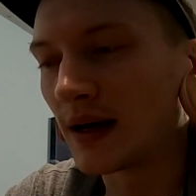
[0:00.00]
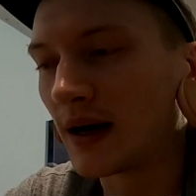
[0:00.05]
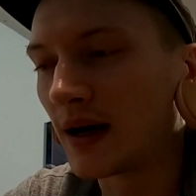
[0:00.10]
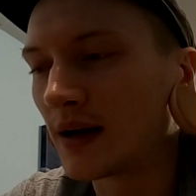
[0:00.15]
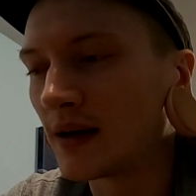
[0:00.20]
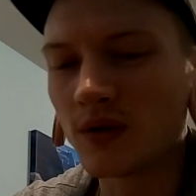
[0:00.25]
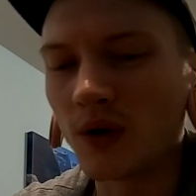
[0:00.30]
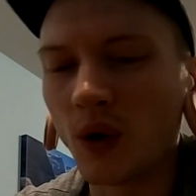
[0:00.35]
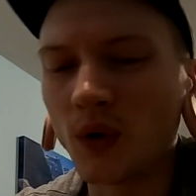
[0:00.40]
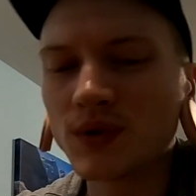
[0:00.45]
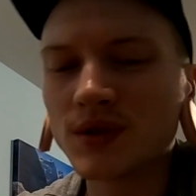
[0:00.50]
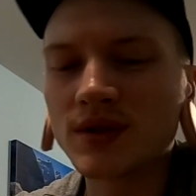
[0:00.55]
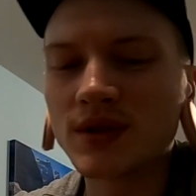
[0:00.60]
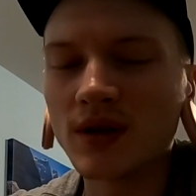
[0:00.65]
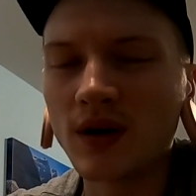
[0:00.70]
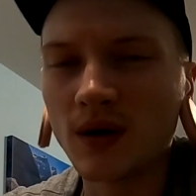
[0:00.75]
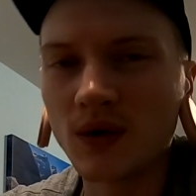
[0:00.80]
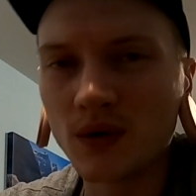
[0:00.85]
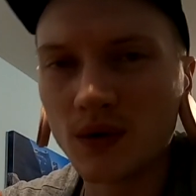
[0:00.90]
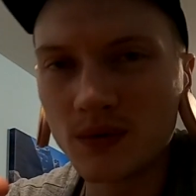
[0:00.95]
that. Go
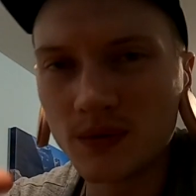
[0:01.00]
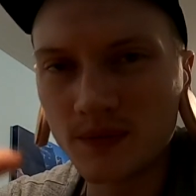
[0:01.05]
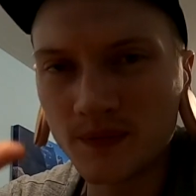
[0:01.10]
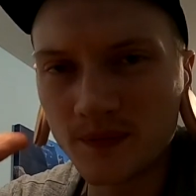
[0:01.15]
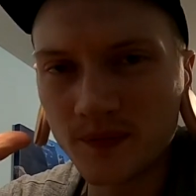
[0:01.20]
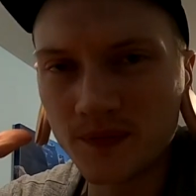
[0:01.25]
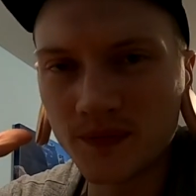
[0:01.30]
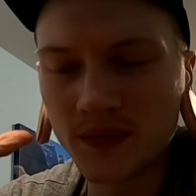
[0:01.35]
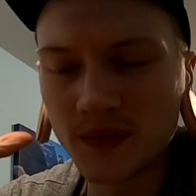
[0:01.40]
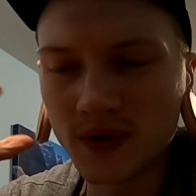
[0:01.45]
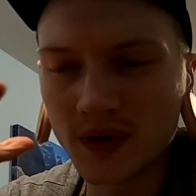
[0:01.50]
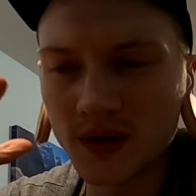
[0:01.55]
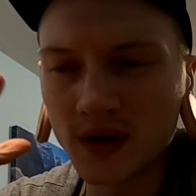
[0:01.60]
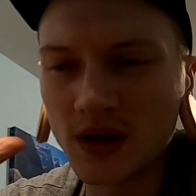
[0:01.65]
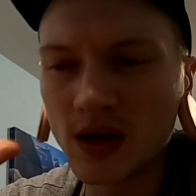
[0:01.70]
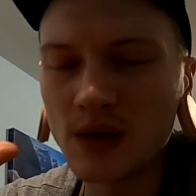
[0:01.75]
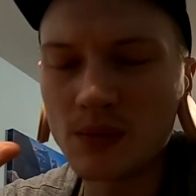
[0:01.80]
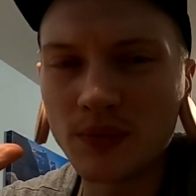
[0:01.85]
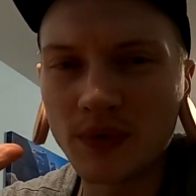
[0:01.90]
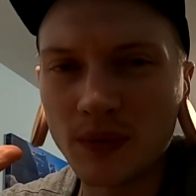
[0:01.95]
slow,
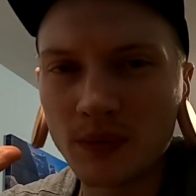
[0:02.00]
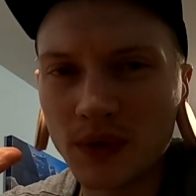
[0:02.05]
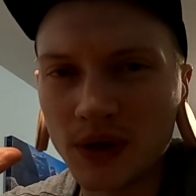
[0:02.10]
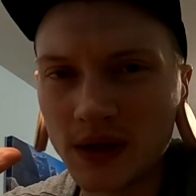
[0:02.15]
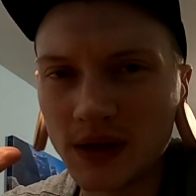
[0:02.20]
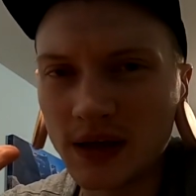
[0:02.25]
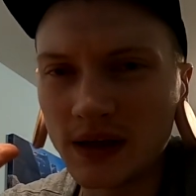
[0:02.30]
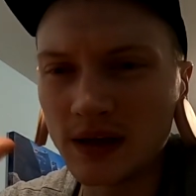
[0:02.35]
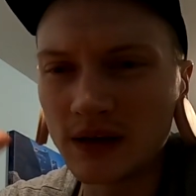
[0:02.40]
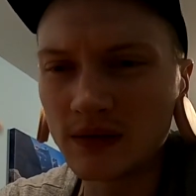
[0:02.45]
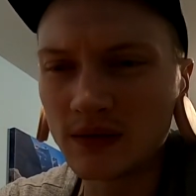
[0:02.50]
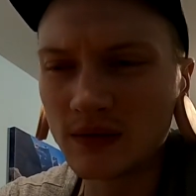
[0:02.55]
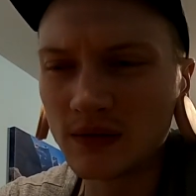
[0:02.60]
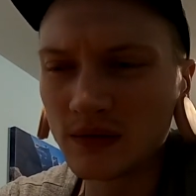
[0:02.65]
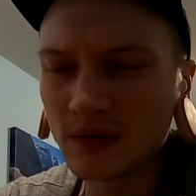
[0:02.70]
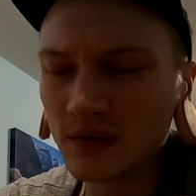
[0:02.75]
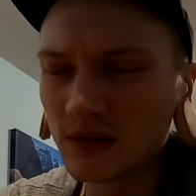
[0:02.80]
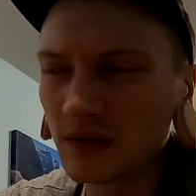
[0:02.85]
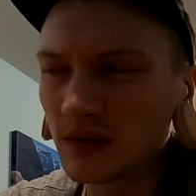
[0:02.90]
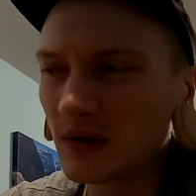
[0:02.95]
keep them clean,
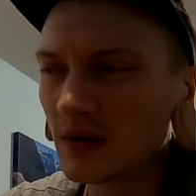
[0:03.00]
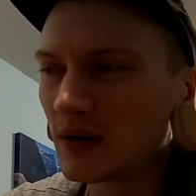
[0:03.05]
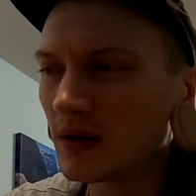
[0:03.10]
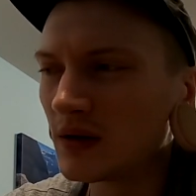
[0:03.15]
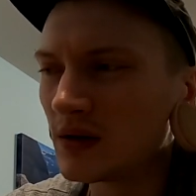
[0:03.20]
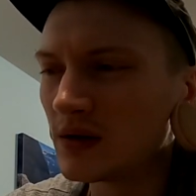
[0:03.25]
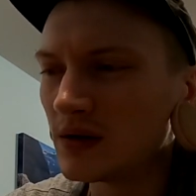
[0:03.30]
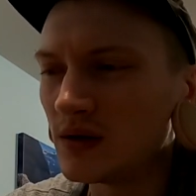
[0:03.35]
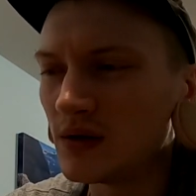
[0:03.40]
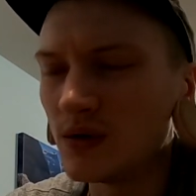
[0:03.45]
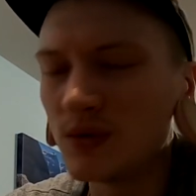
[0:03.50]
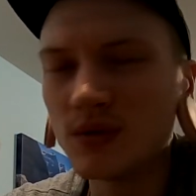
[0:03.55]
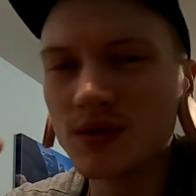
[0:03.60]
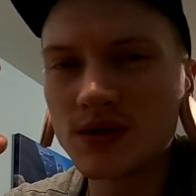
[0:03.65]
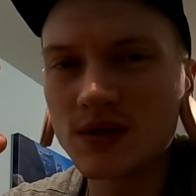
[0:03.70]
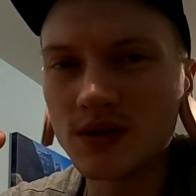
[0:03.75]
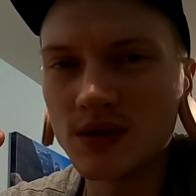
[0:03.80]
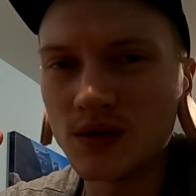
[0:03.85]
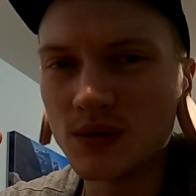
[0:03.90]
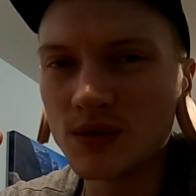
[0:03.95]

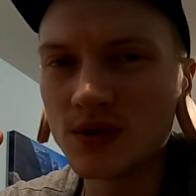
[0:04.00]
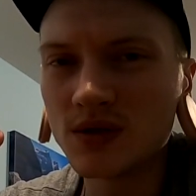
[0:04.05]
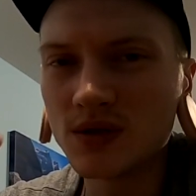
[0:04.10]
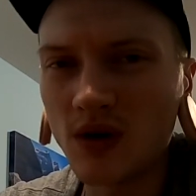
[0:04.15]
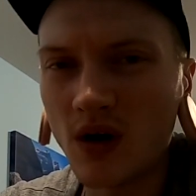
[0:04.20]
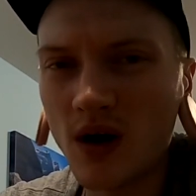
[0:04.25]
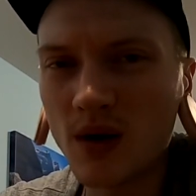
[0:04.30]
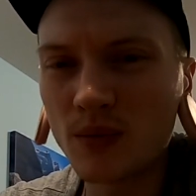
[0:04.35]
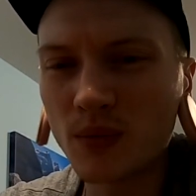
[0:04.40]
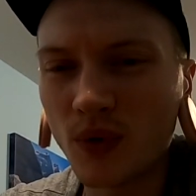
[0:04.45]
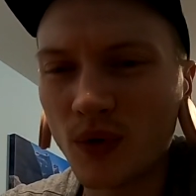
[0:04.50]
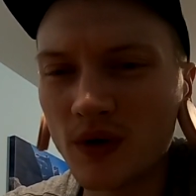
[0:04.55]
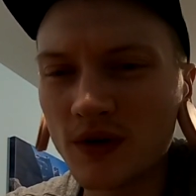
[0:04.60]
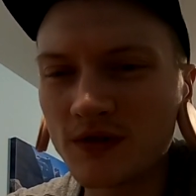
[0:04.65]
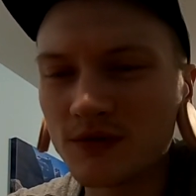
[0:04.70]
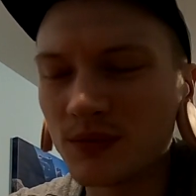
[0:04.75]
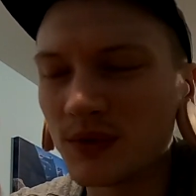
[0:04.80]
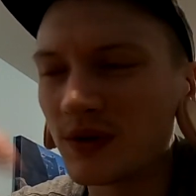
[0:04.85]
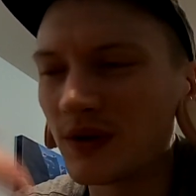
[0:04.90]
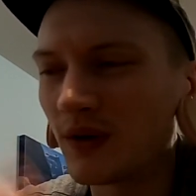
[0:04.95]
use
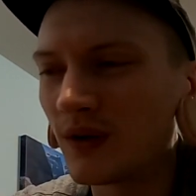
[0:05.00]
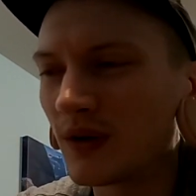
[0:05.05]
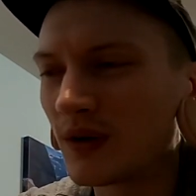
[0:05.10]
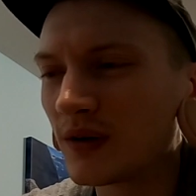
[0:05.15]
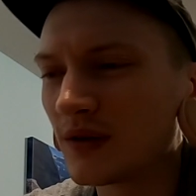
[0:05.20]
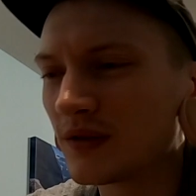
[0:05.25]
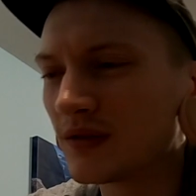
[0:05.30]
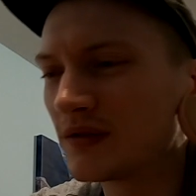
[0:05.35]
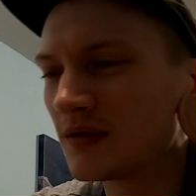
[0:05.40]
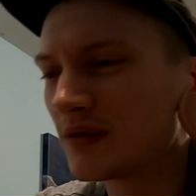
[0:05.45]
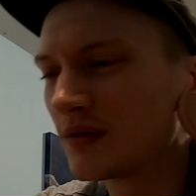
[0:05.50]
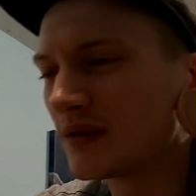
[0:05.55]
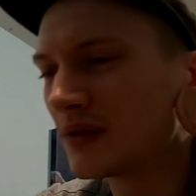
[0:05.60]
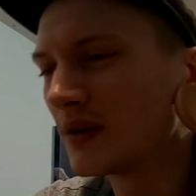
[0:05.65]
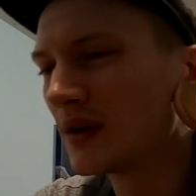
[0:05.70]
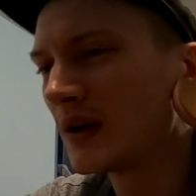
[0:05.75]
non-porous materials.